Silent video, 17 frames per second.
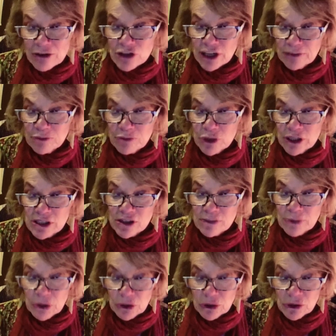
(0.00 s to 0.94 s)

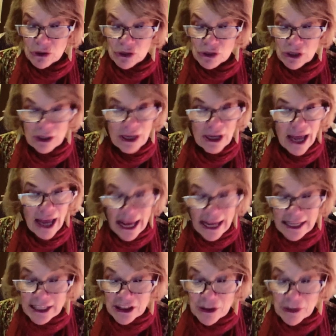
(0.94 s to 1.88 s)
principles, and
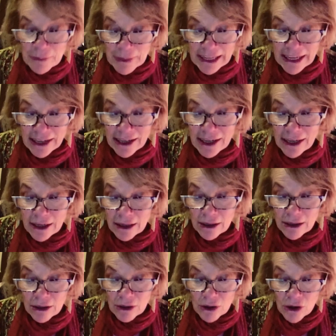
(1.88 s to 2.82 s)
in the beginning,
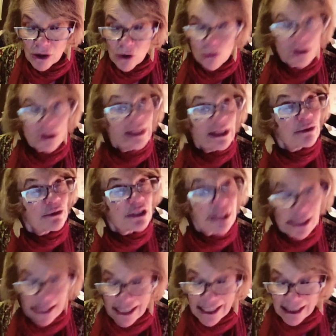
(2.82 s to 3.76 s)
when there was
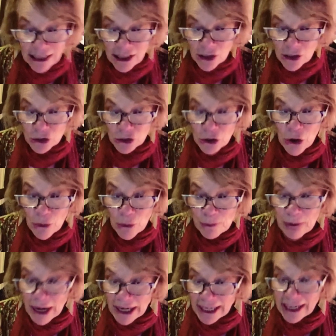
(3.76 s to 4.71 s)
little or no
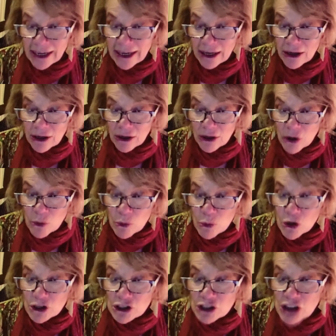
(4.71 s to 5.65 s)
money,
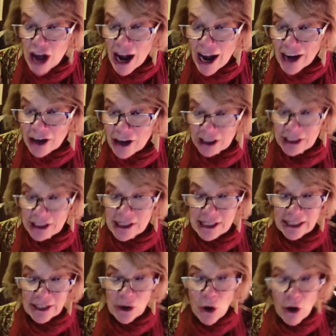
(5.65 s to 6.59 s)
worked
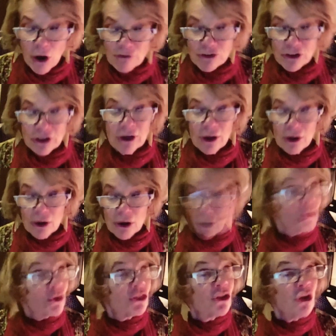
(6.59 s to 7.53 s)
tirelessly, often
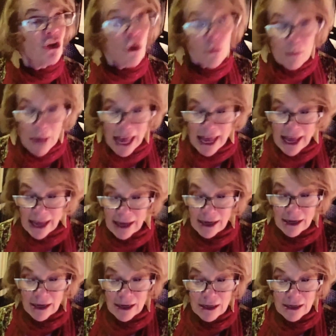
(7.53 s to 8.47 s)
with no pay,
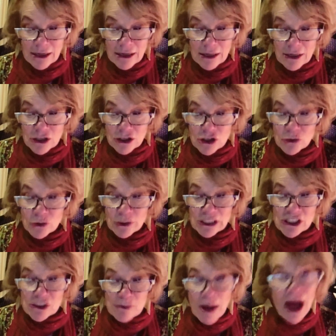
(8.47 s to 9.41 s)
to
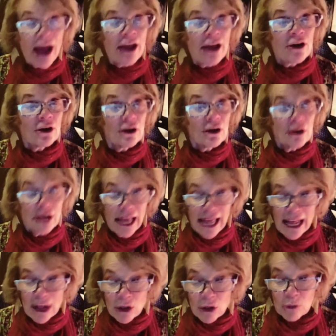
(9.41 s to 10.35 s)
inspire,
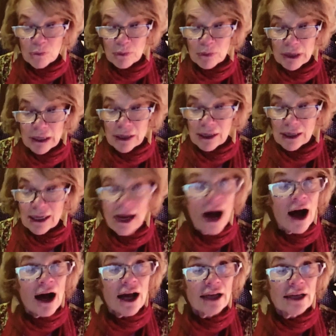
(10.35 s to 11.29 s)
help,
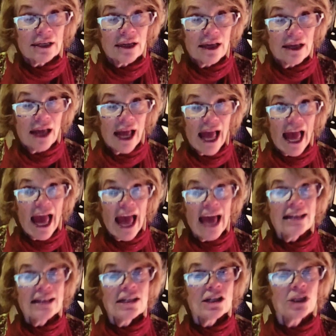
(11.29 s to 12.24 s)
guide,
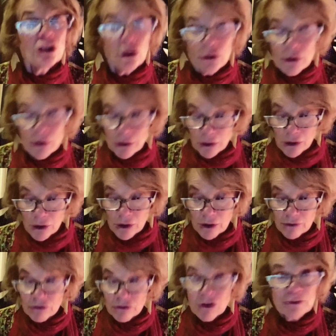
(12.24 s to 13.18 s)
and learn
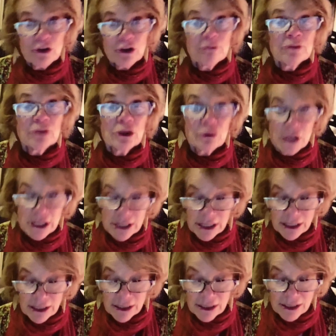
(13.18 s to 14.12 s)
from
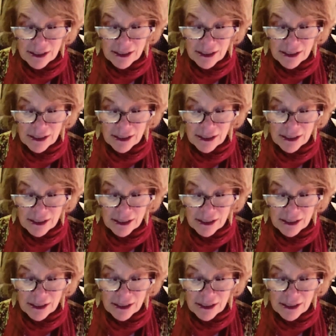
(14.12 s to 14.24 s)
communities.